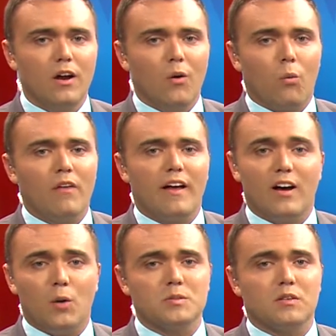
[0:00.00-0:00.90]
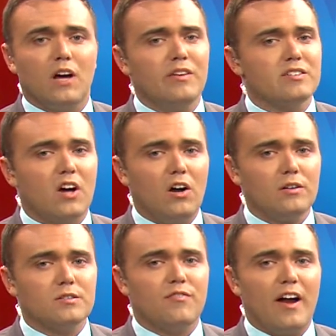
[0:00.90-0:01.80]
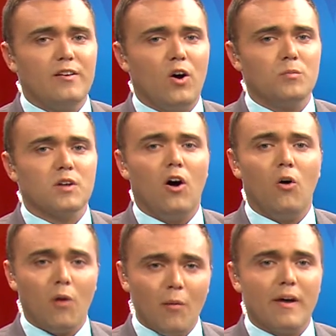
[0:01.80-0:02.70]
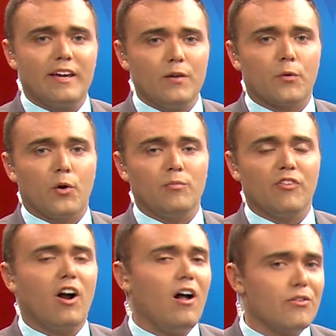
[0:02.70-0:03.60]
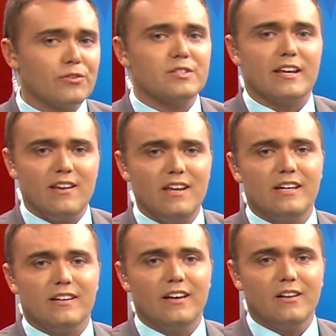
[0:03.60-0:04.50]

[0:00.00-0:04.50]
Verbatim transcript: one that helps loving dogs find homes all while making room for others in need.